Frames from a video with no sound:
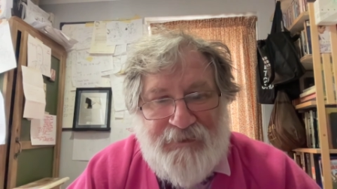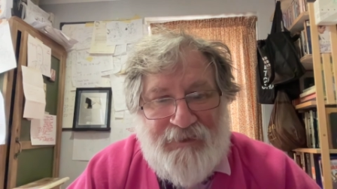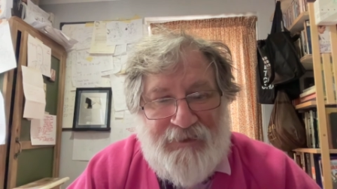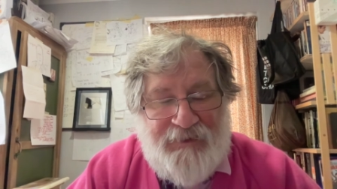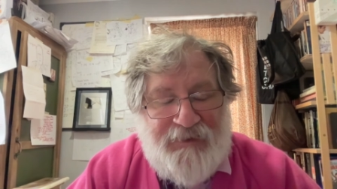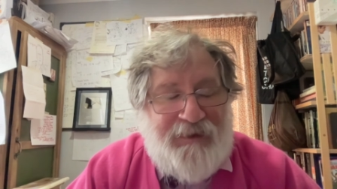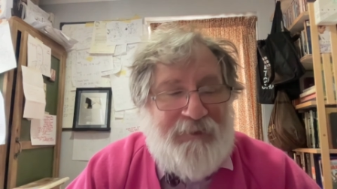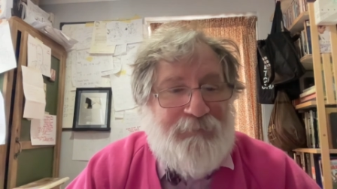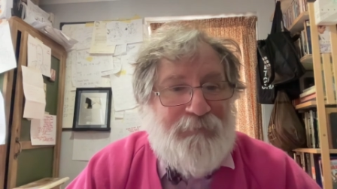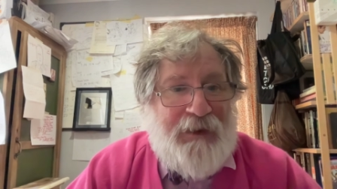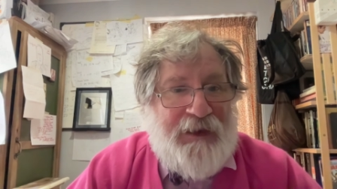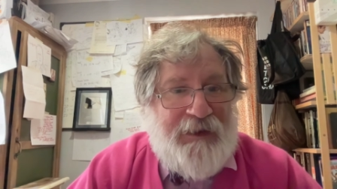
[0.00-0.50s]

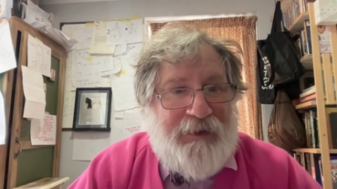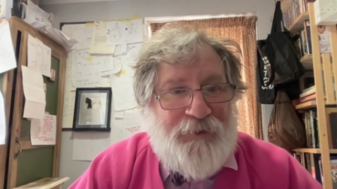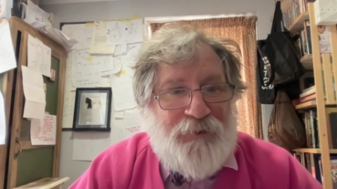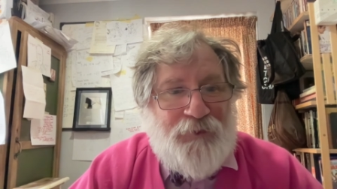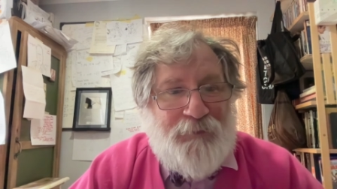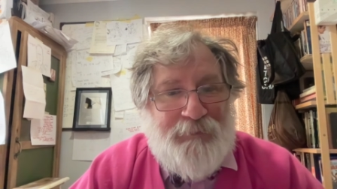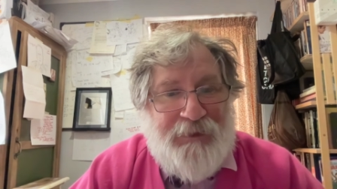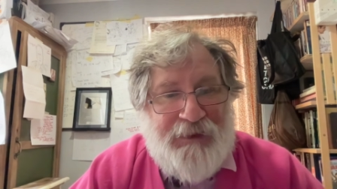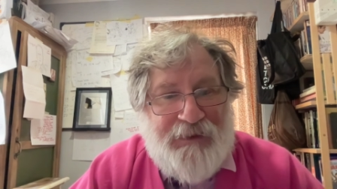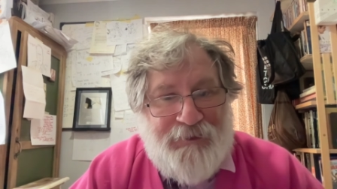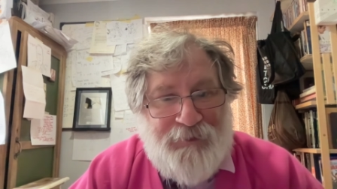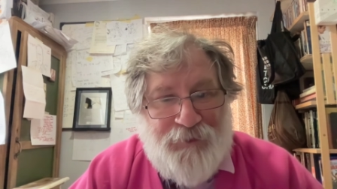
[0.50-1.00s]
He may or
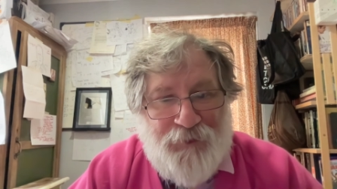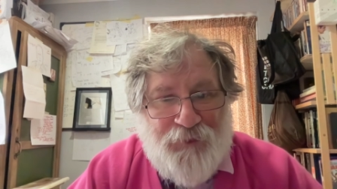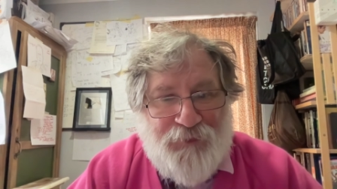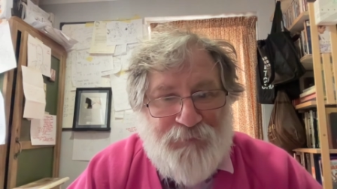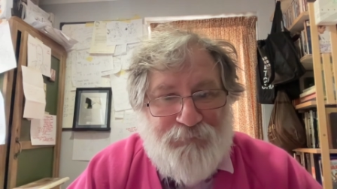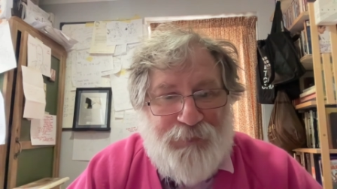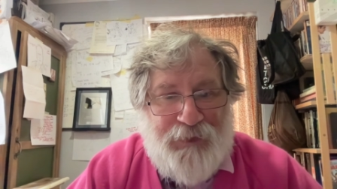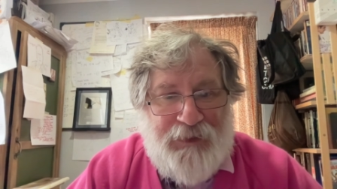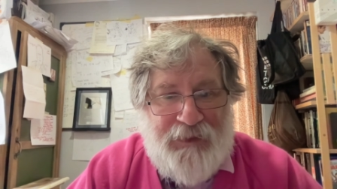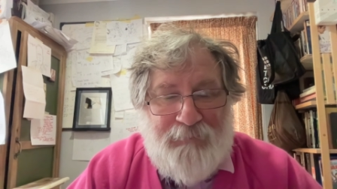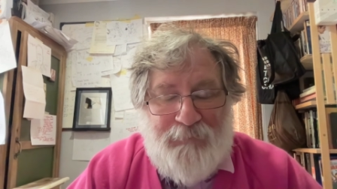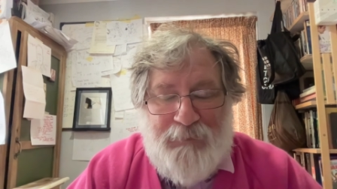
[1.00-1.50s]
may
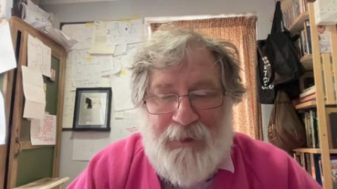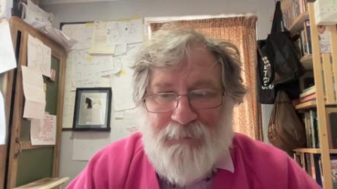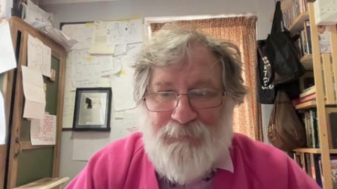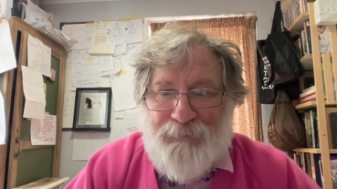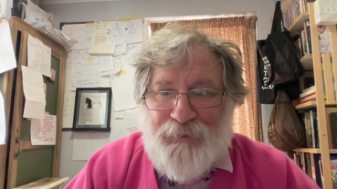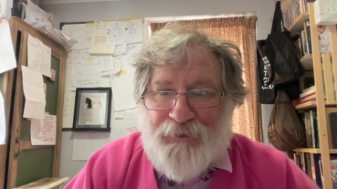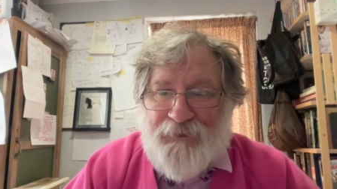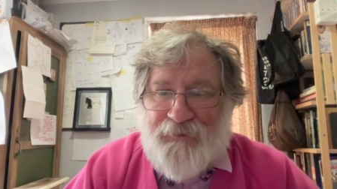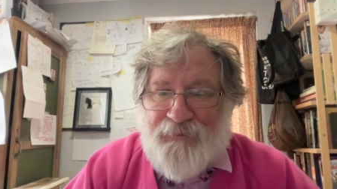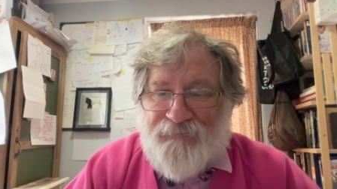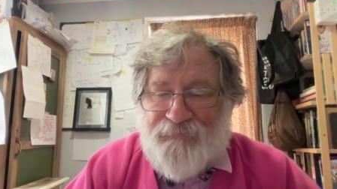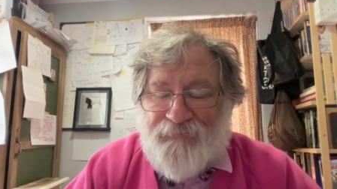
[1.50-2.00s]
not be a
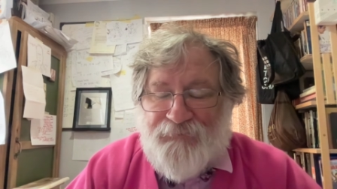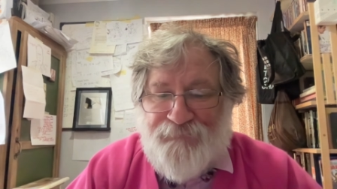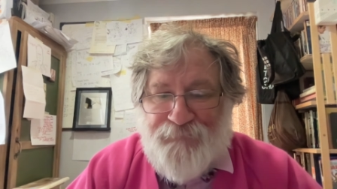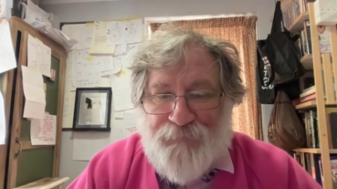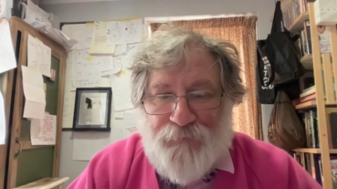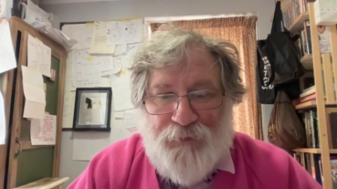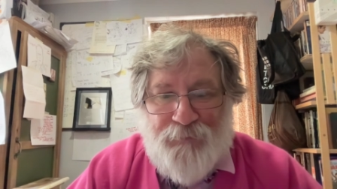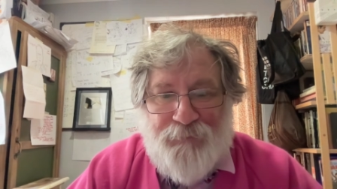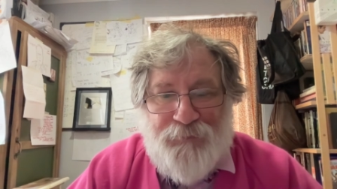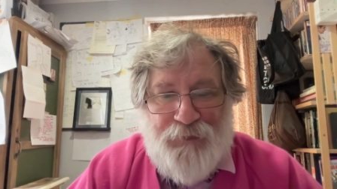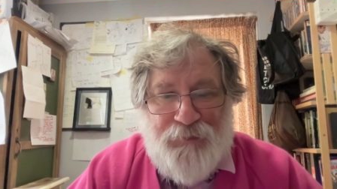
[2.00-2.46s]
member of Reform